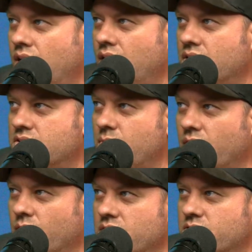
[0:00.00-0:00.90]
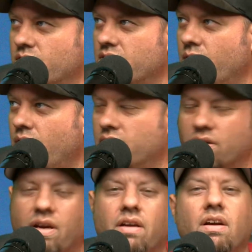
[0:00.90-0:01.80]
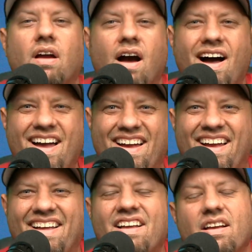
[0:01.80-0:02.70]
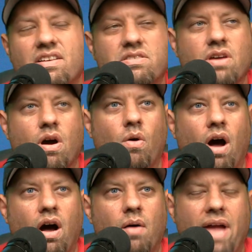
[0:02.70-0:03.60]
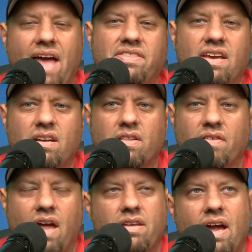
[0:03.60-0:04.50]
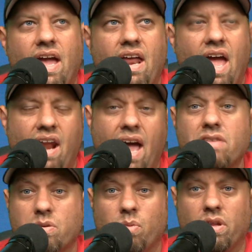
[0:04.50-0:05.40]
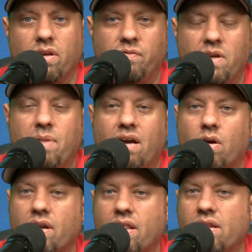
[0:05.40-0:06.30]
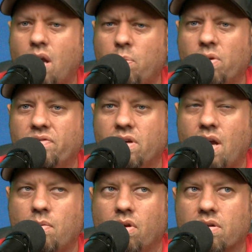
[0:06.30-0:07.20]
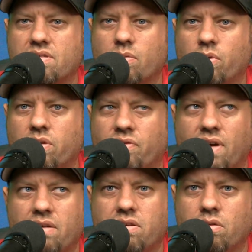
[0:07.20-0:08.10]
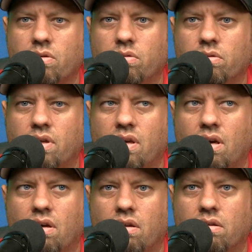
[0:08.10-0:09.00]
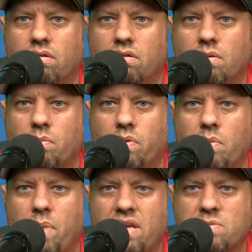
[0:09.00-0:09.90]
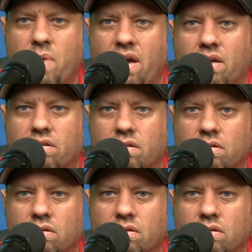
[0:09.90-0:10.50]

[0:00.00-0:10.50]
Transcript: see my green screen there, right? Okay. So um, at the end of the, and, and I had some really good feedback on it, and a couple of you came along and said, well, you forgot to do the, uh, the, the baseband